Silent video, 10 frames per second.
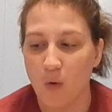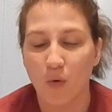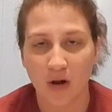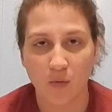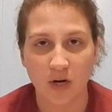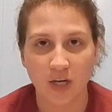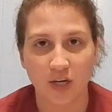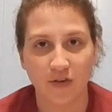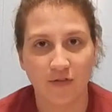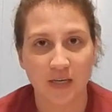what I wanted
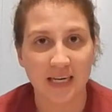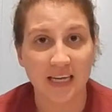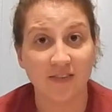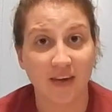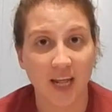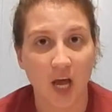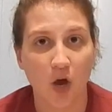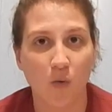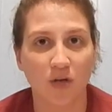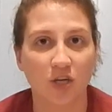to do for today's
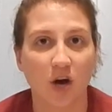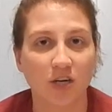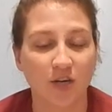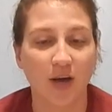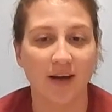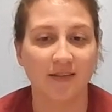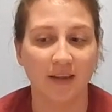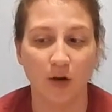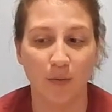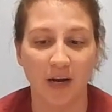video was talk to you guys a
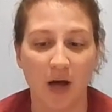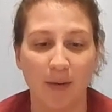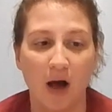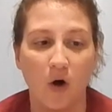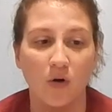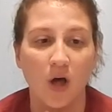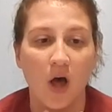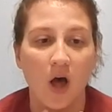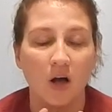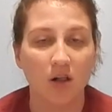little bit about
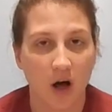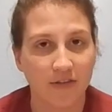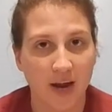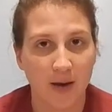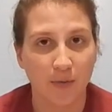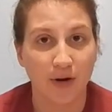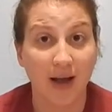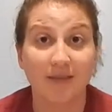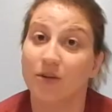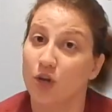cloth diapering
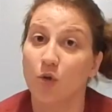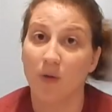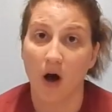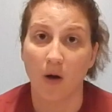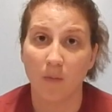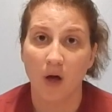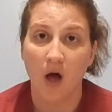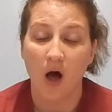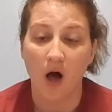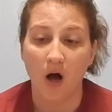as a new mom.
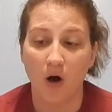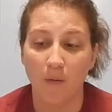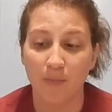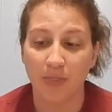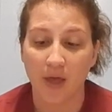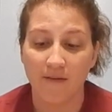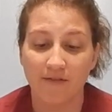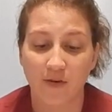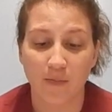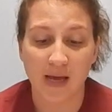
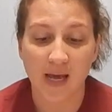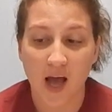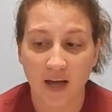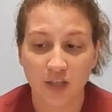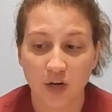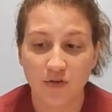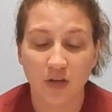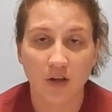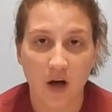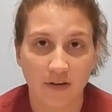For me, I chose to
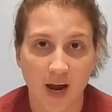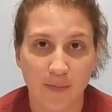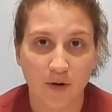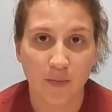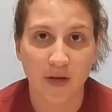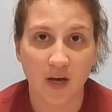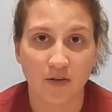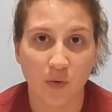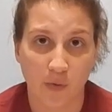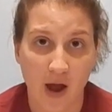cloth diaper
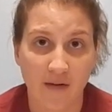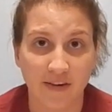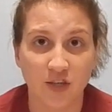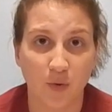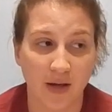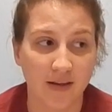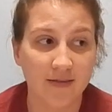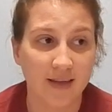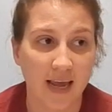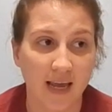because we were having
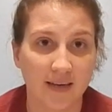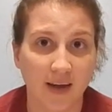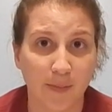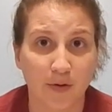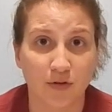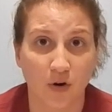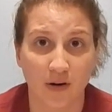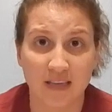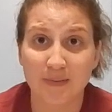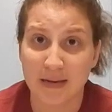twins and diapers are
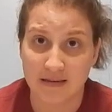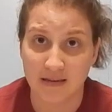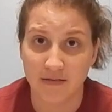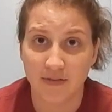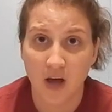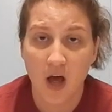expensive.